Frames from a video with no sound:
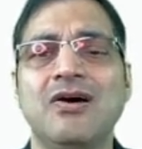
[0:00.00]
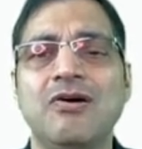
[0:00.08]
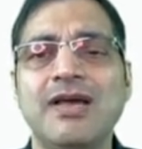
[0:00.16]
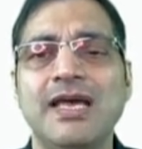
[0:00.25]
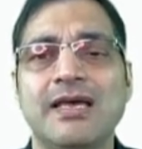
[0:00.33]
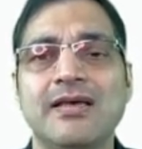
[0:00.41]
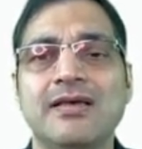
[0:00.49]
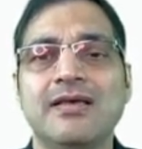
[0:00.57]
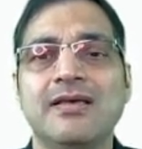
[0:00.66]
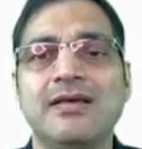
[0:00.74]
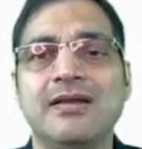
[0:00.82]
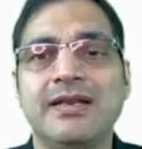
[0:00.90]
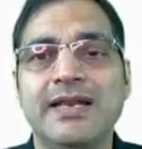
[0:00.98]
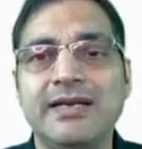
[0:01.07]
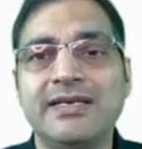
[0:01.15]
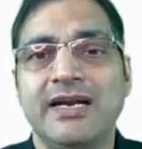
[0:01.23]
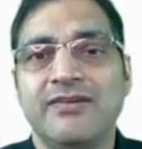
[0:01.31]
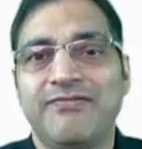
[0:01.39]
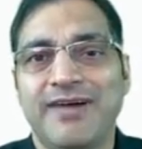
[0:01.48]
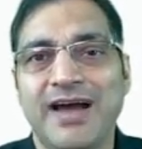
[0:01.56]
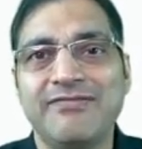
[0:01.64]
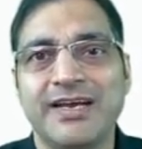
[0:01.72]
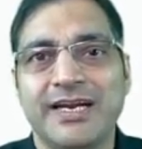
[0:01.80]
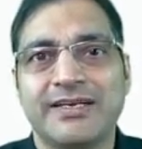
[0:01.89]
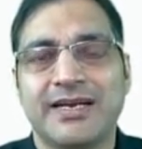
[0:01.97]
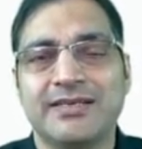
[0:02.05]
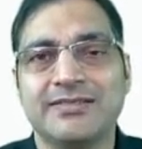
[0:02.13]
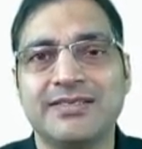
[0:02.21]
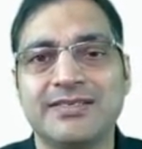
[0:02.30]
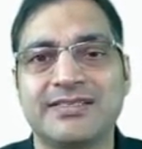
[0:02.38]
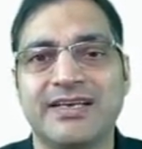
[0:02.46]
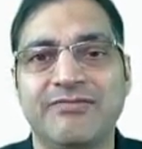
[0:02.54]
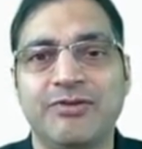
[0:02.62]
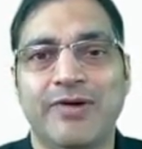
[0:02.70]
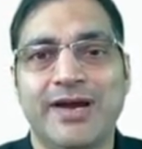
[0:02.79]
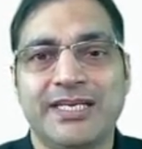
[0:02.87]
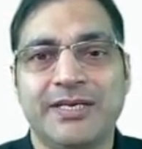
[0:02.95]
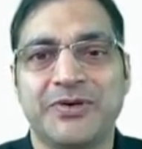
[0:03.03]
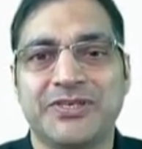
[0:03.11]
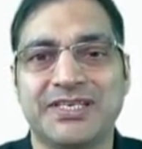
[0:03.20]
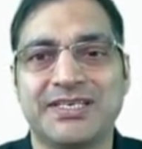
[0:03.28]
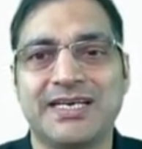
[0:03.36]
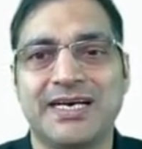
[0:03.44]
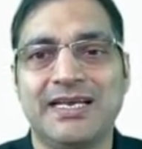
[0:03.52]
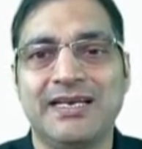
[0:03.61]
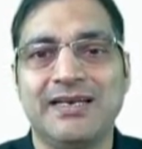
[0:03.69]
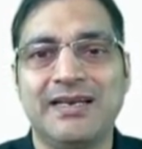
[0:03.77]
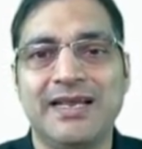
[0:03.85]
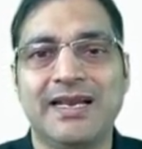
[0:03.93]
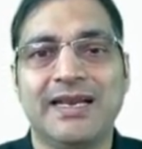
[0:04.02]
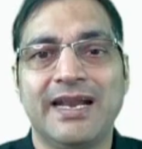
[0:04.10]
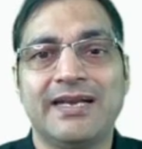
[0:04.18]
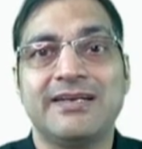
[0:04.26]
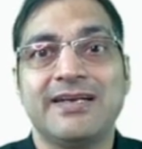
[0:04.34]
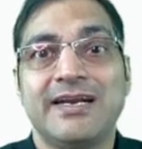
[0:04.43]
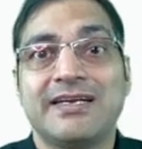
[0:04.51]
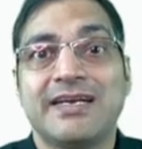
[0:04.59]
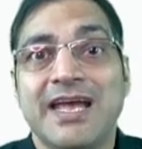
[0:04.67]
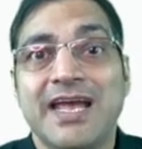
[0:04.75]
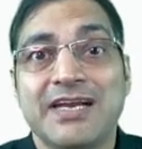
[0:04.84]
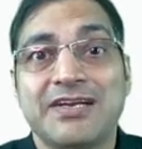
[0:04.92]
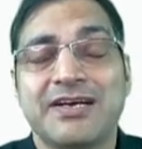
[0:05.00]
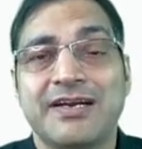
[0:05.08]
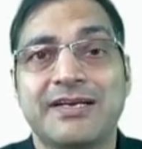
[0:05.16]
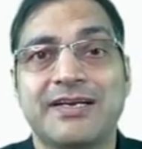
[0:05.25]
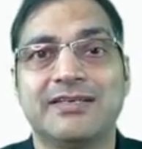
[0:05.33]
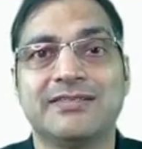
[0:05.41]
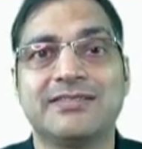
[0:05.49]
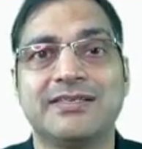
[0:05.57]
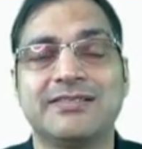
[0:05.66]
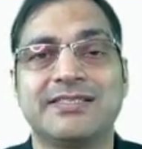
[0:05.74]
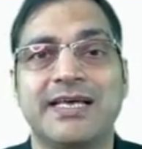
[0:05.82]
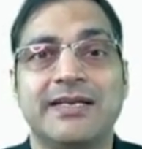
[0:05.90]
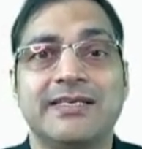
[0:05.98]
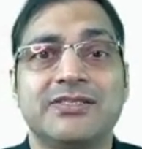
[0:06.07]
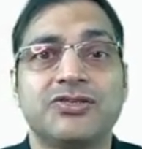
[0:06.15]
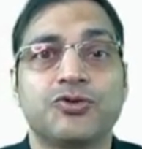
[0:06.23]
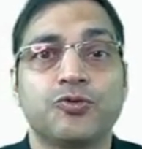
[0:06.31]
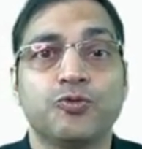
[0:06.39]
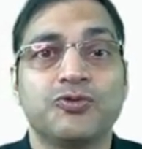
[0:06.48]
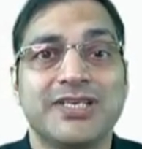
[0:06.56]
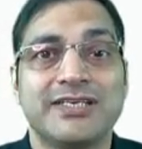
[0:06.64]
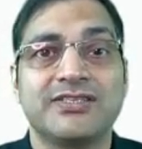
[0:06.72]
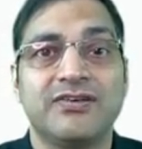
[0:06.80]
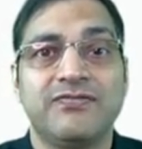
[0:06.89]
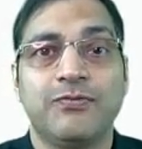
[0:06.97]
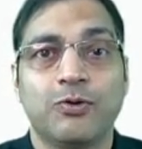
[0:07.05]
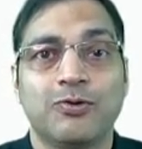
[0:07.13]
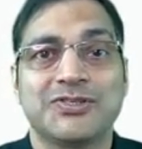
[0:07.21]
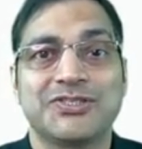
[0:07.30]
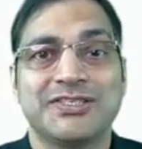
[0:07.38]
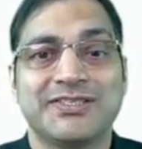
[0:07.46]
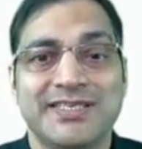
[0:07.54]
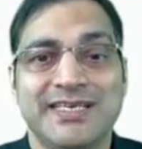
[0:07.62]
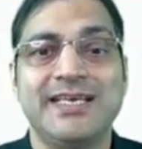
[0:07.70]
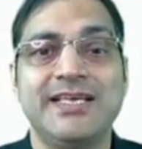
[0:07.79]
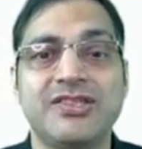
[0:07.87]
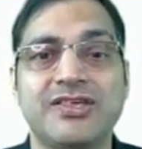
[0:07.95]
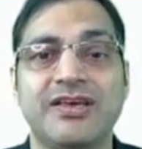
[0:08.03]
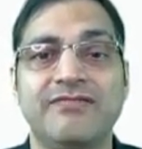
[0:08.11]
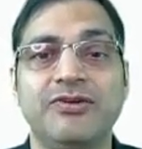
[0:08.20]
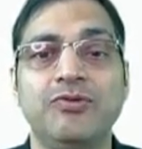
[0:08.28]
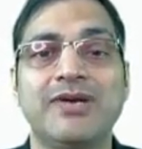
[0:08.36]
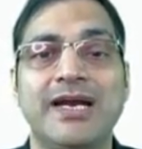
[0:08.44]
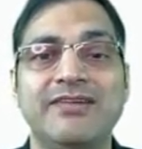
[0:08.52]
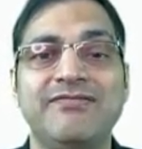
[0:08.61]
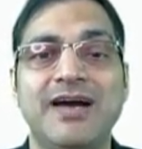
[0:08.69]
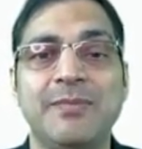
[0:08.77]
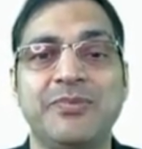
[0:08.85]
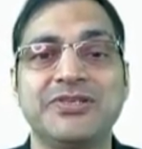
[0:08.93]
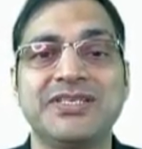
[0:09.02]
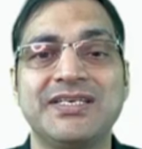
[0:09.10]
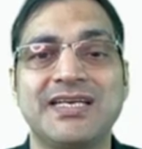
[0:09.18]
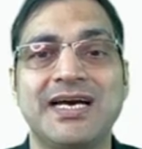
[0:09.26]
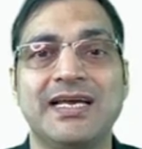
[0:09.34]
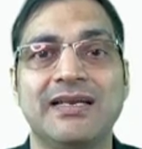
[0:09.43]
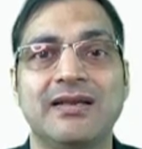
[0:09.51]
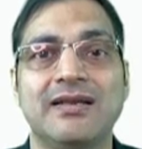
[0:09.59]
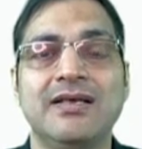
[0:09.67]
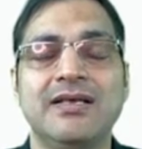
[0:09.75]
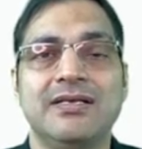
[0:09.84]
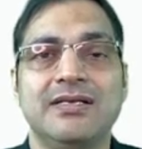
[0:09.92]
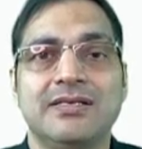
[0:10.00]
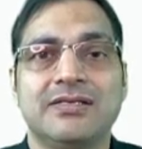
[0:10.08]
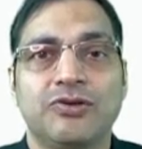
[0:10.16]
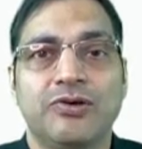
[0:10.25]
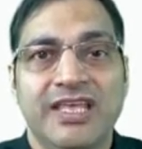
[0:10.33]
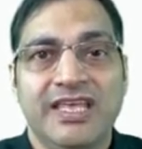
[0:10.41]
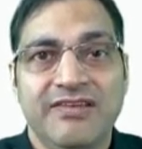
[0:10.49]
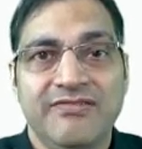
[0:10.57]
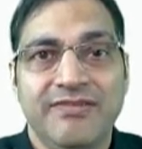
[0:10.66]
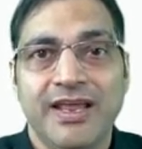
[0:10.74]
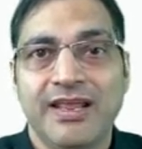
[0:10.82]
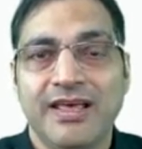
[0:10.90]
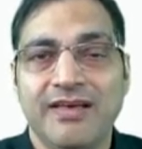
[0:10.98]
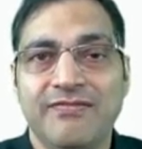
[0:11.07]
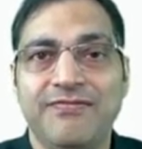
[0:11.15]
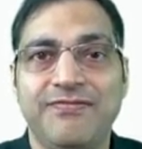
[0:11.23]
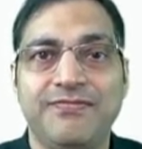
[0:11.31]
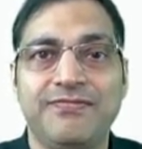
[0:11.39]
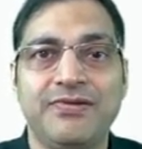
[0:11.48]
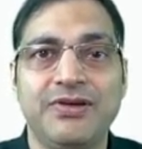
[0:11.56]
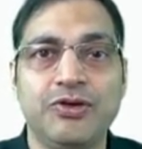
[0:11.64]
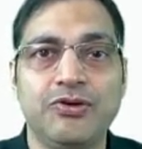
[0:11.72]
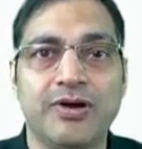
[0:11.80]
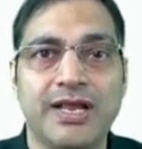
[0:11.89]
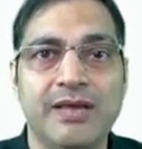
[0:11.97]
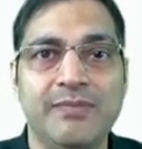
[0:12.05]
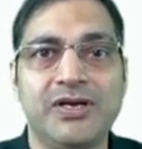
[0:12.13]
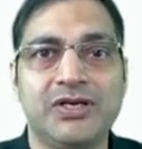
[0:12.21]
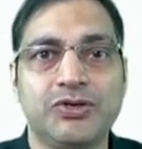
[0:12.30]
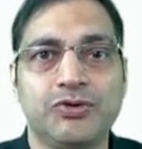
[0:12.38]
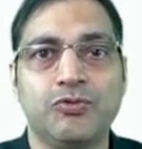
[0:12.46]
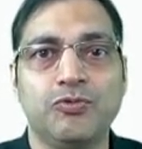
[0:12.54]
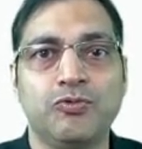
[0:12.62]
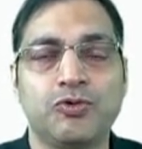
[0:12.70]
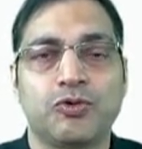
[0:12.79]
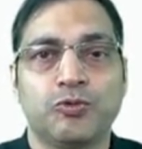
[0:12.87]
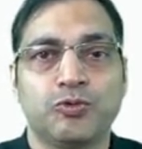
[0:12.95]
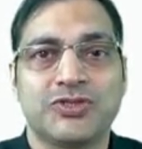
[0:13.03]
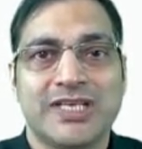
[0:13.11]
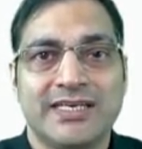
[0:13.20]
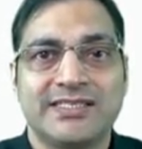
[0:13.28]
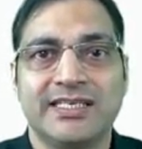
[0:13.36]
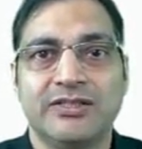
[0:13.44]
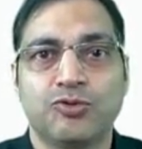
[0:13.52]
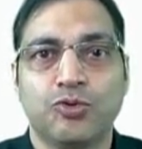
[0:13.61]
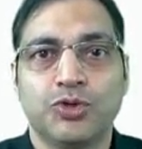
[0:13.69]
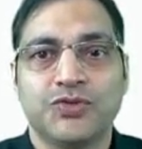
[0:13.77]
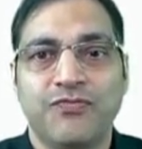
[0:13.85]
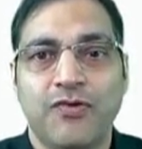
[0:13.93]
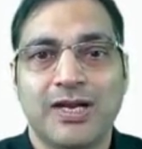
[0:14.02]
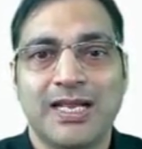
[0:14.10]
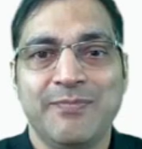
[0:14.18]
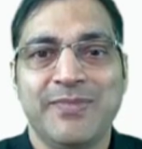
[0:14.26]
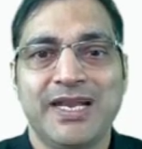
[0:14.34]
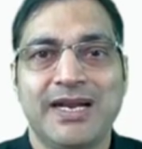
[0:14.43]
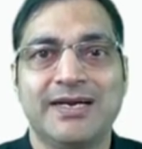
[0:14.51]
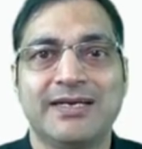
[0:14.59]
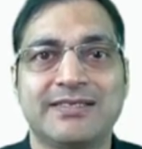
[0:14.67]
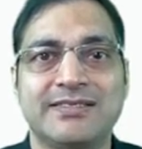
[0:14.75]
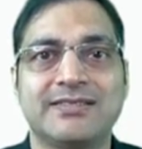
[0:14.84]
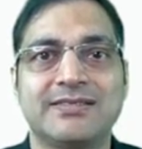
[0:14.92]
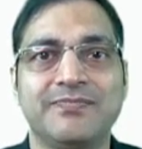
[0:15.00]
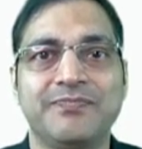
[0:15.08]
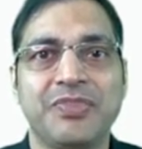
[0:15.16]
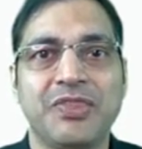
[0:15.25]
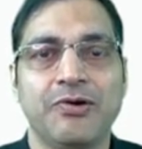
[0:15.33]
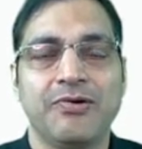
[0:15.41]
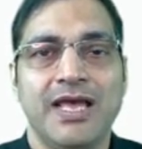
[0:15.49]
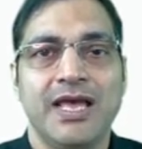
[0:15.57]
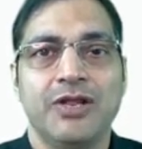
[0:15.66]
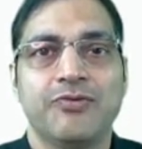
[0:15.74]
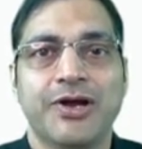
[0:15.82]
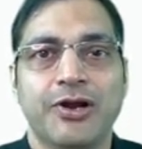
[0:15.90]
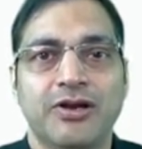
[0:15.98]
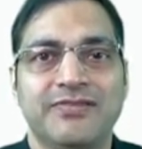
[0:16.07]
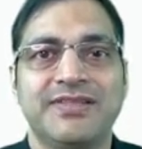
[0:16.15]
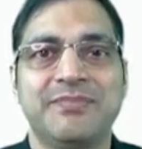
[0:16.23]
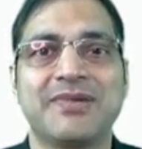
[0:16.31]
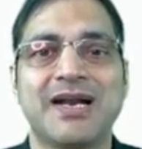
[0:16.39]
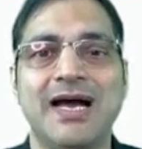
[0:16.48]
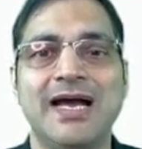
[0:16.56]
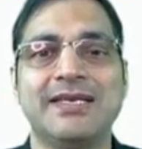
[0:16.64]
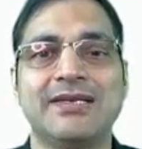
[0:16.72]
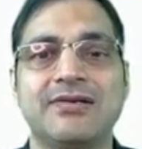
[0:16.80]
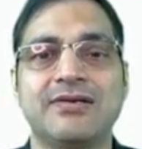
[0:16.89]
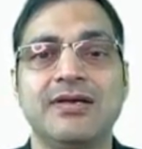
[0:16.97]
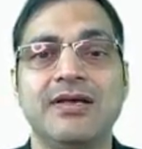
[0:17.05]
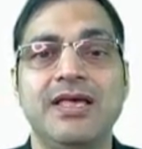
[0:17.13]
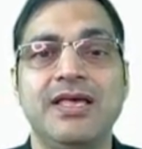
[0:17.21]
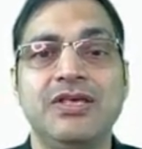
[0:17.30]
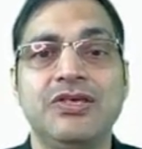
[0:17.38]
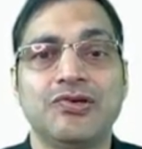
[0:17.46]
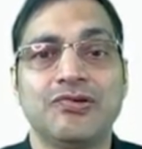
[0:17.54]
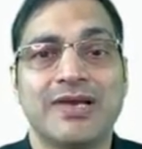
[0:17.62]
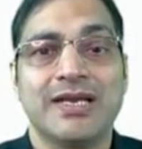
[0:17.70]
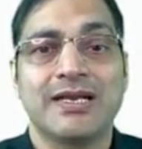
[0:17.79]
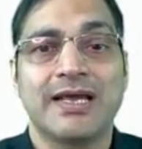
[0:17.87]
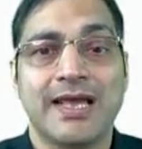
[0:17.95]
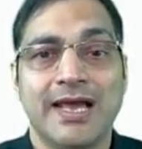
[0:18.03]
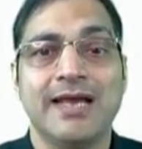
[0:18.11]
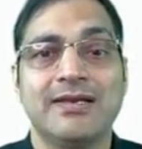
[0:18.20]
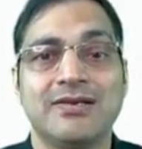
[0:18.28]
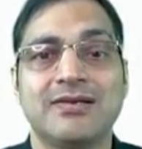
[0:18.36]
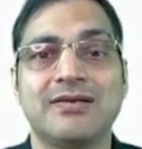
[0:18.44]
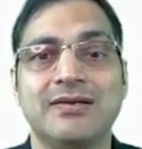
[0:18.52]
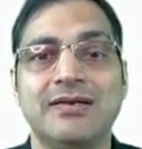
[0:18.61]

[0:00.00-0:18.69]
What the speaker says: Okay. Net 5 correct answers give you 80 percentile, and net 8 correct answers, that is 2 sets of 4 questions each, give you 95 percentile. So even if you are able to do 2 sets in those 40 minutes, okay, and you get all of them right, you can get